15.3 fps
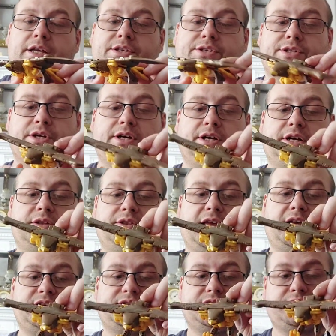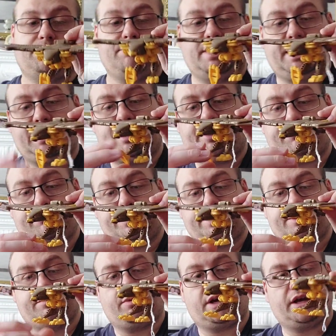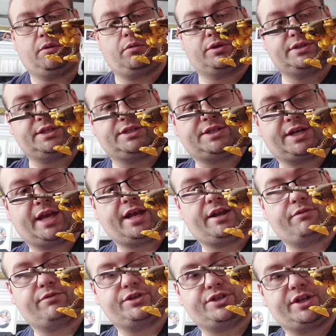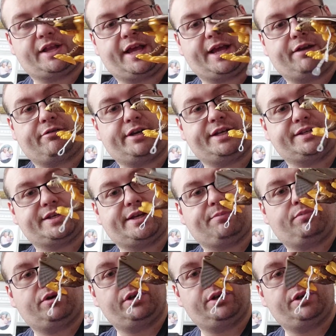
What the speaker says: So that's mainly the reason why I wanted to get an original Airazor.